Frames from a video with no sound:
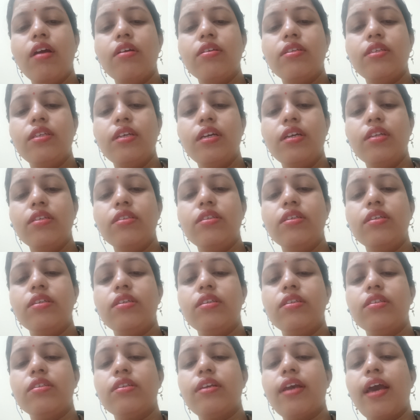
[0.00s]
since
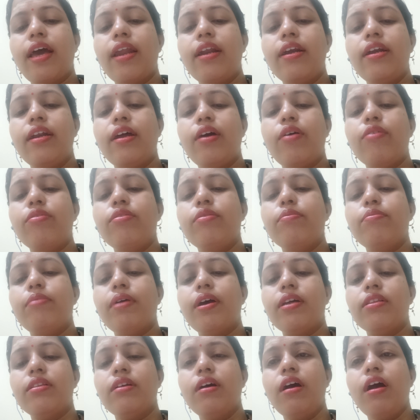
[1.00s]
it is carried out
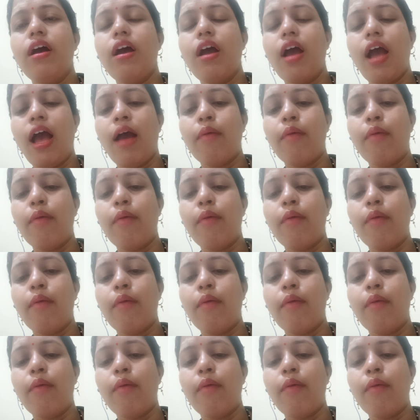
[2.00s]
by the